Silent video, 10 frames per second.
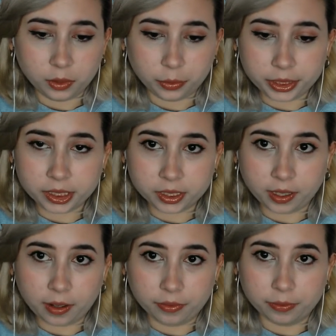Weird to
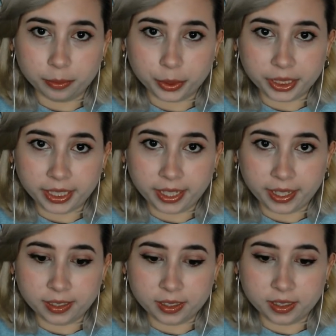have pretty
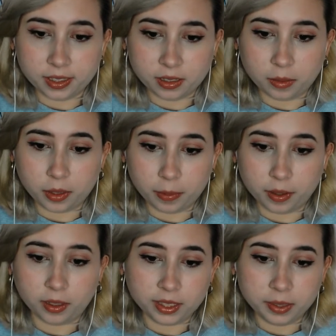hands in a zombie
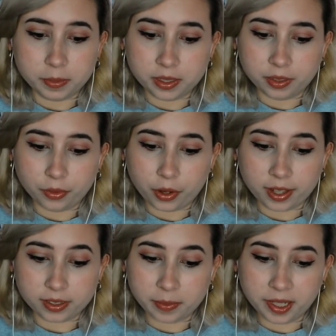apocalypse, if you
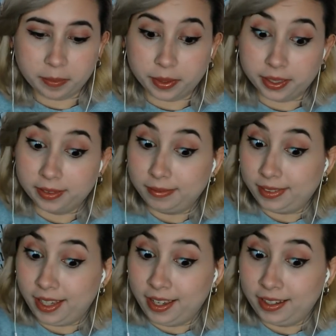ask me, but
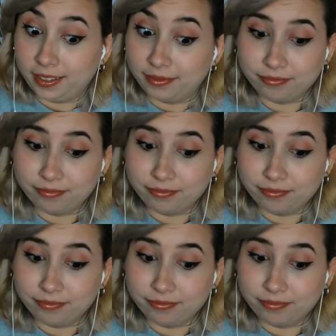hey.